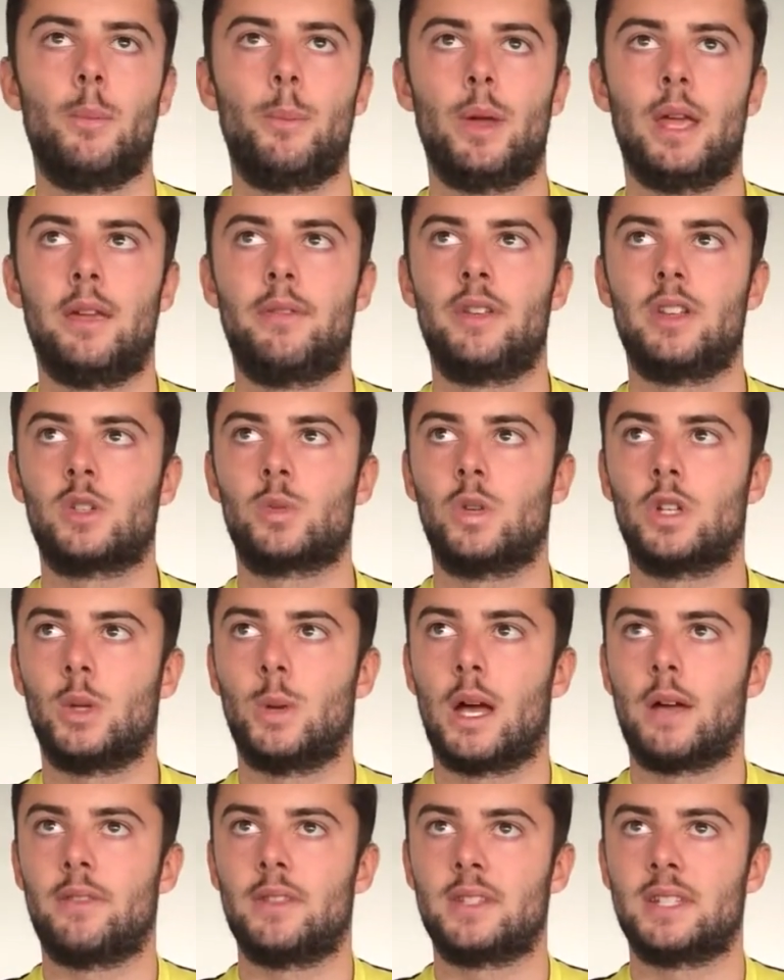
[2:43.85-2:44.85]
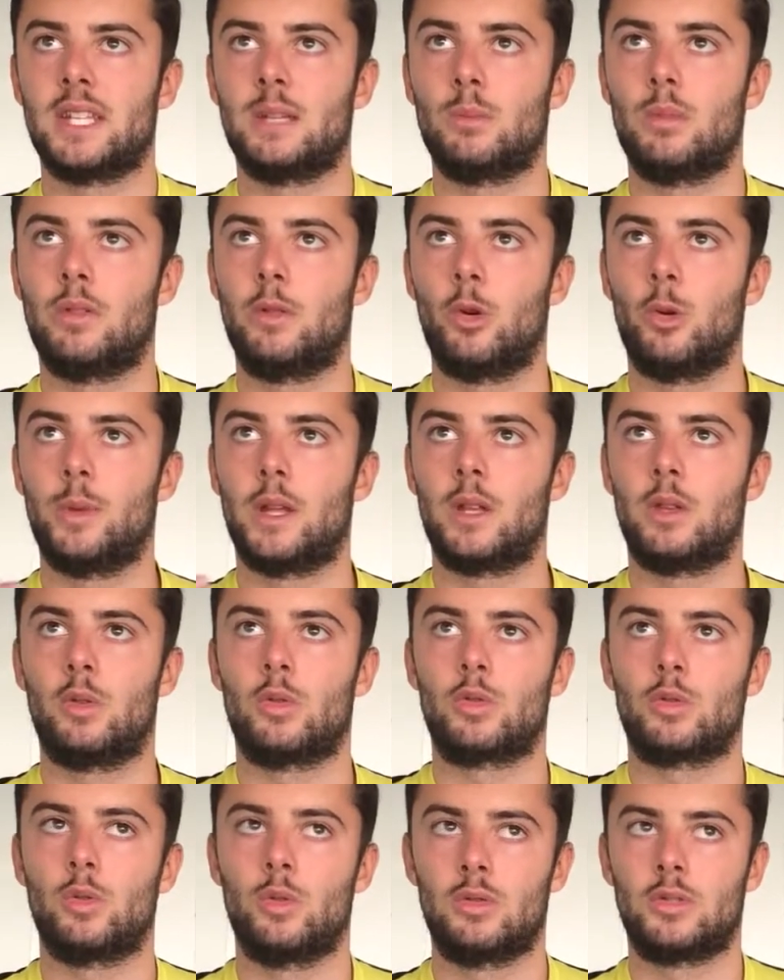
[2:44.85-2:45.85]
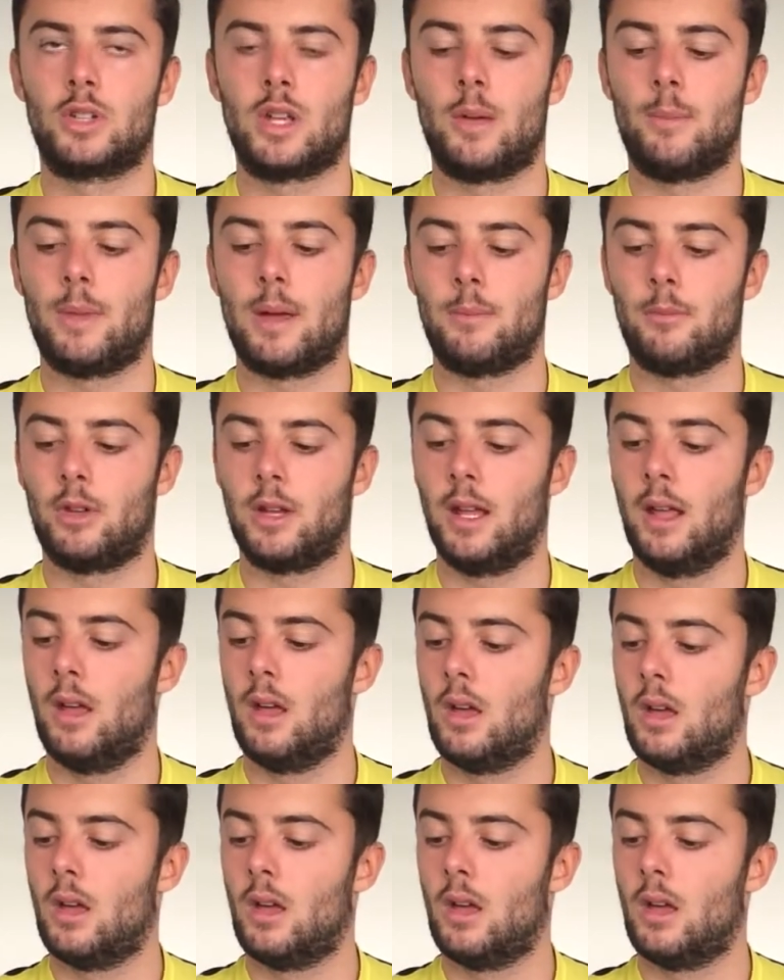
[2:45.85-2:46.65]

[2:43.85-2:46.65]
but if it's one you haven't seen before, it'll be in your short-term memory.